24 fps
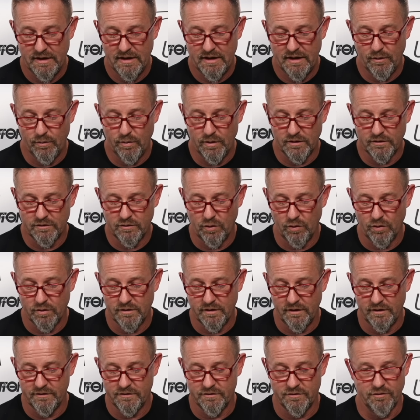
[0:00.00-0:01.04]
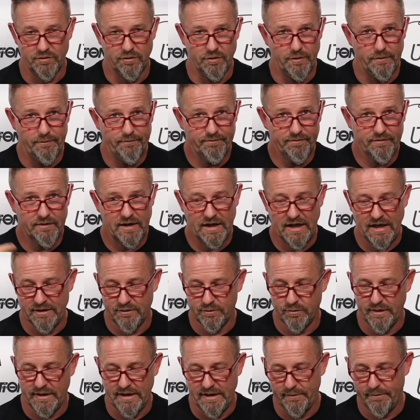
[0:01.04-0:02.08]
And we'll talk those through as
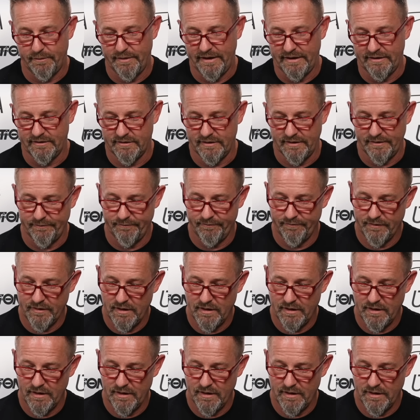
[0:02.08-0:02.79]
we get painting.